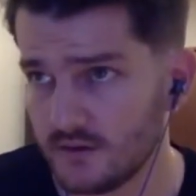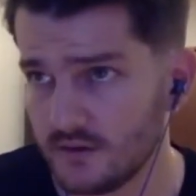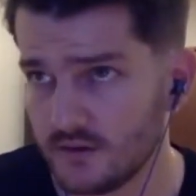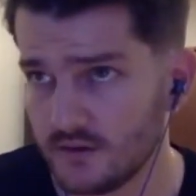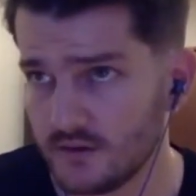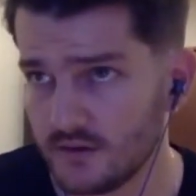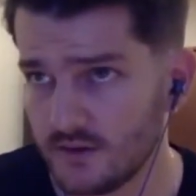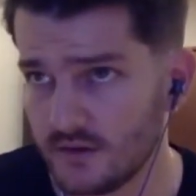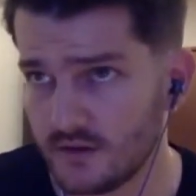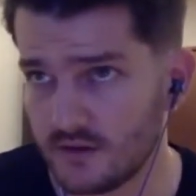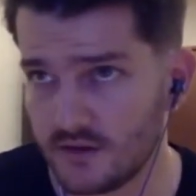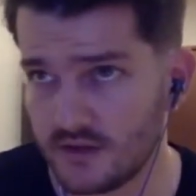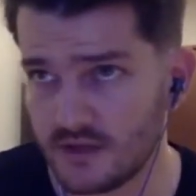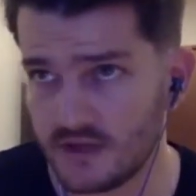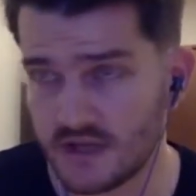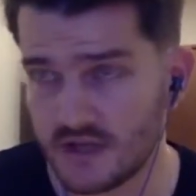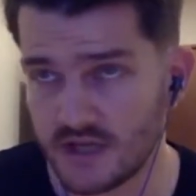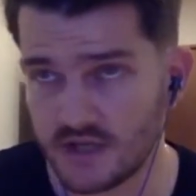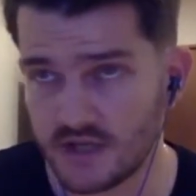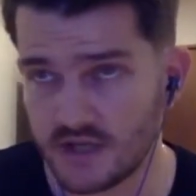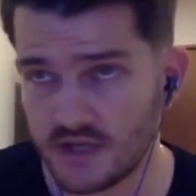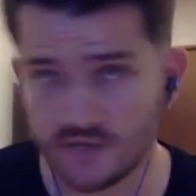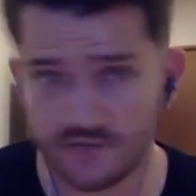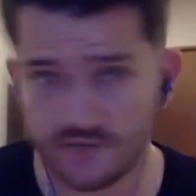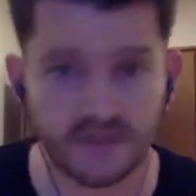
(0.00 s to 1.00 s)
The
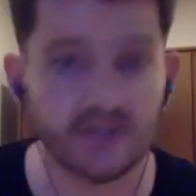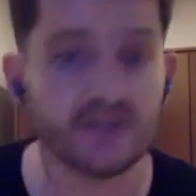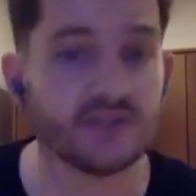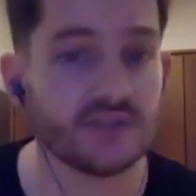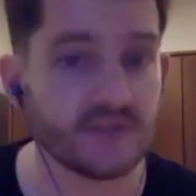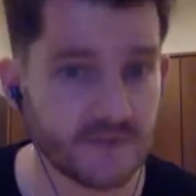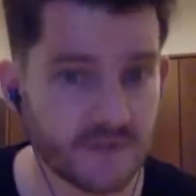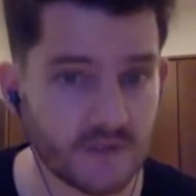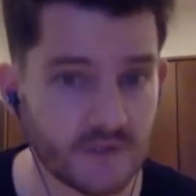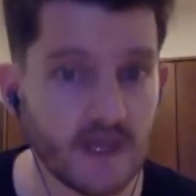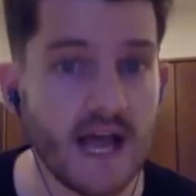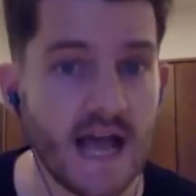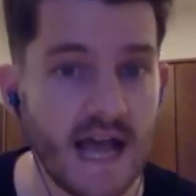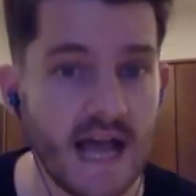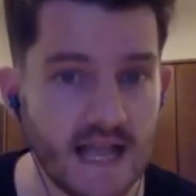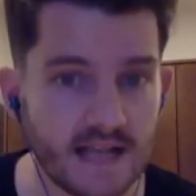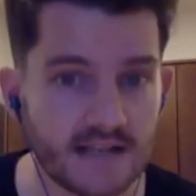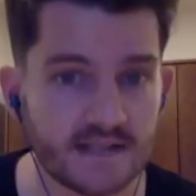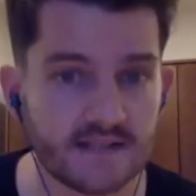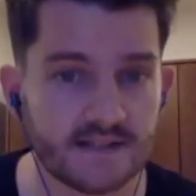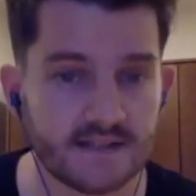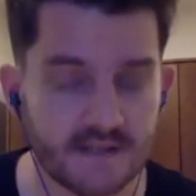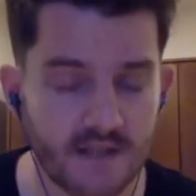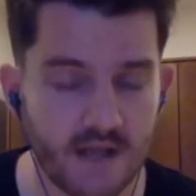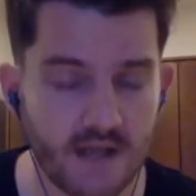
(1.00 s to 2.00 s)
age of digital
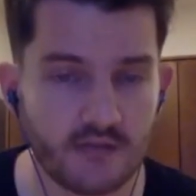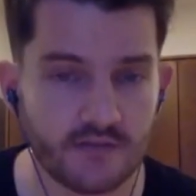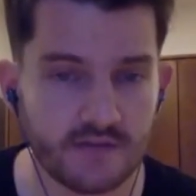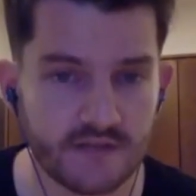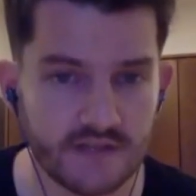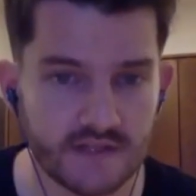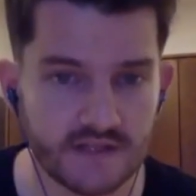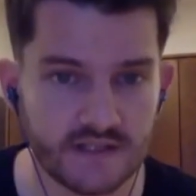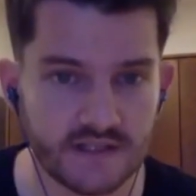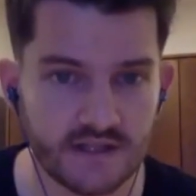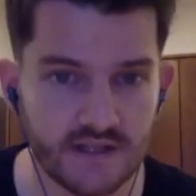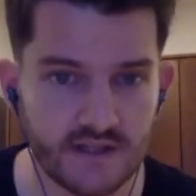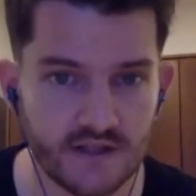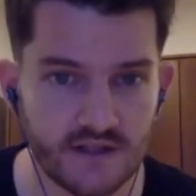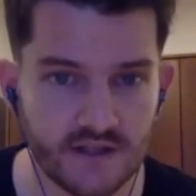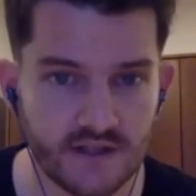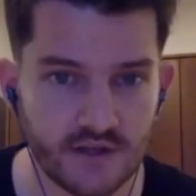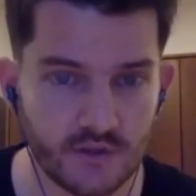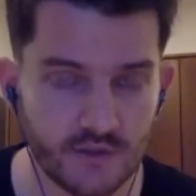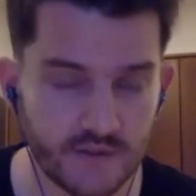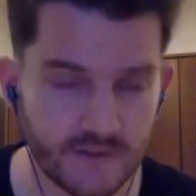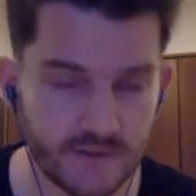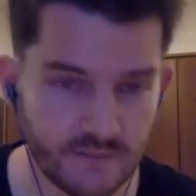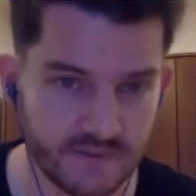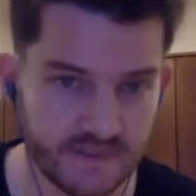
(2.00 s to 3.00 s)
has obviously their
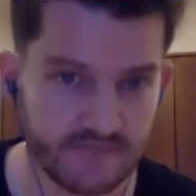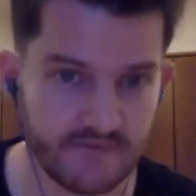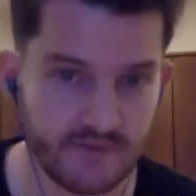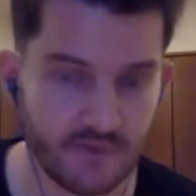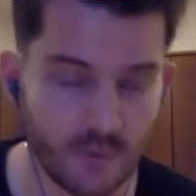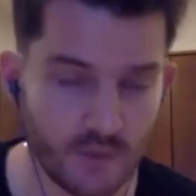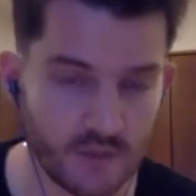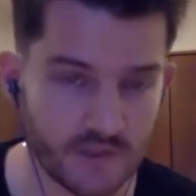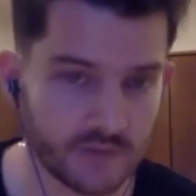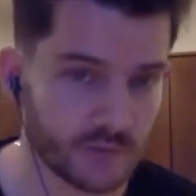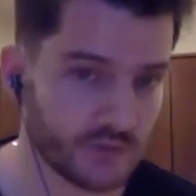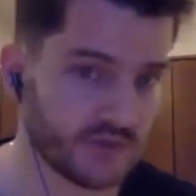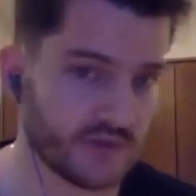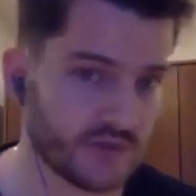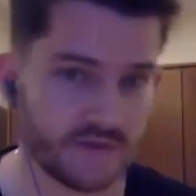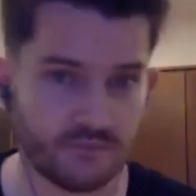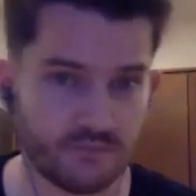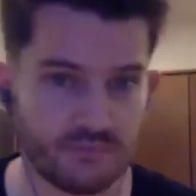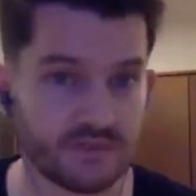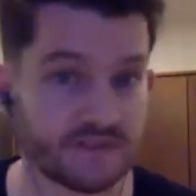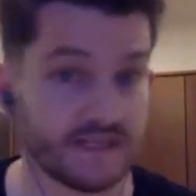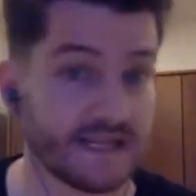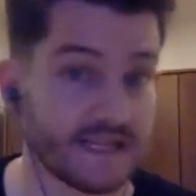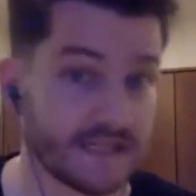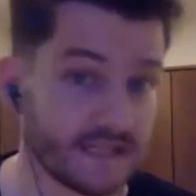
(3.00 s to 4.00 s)
own specific ones, which is
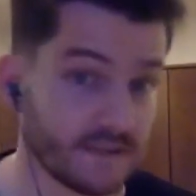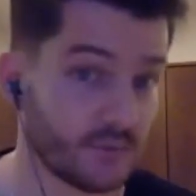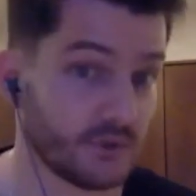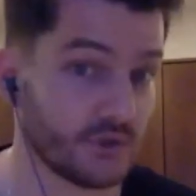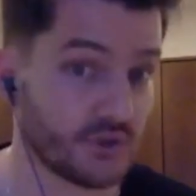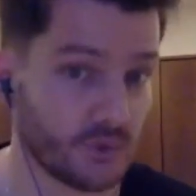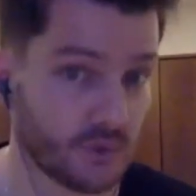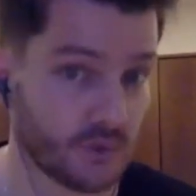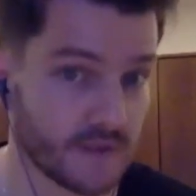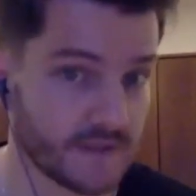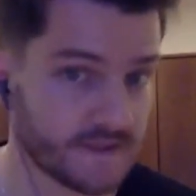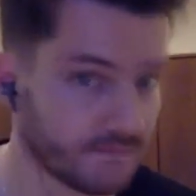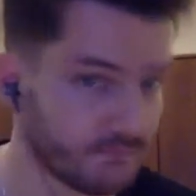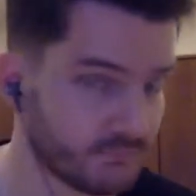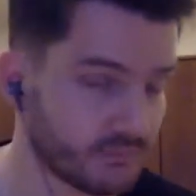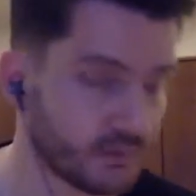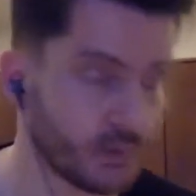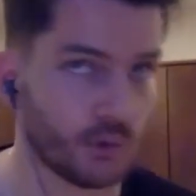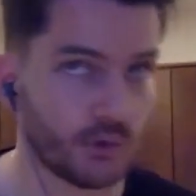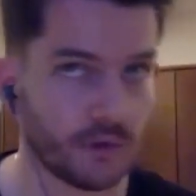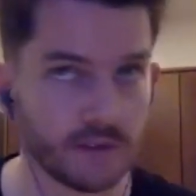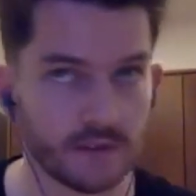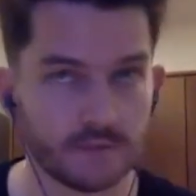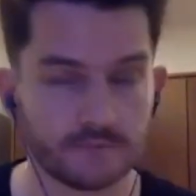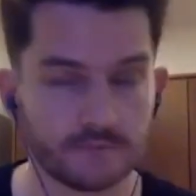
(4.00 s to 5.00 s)
precisely what you're
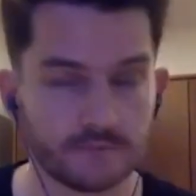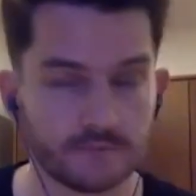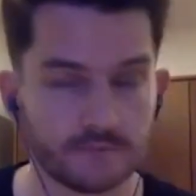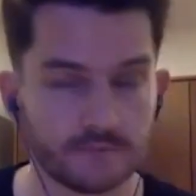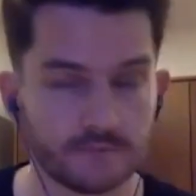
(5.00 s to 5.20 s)
exploring.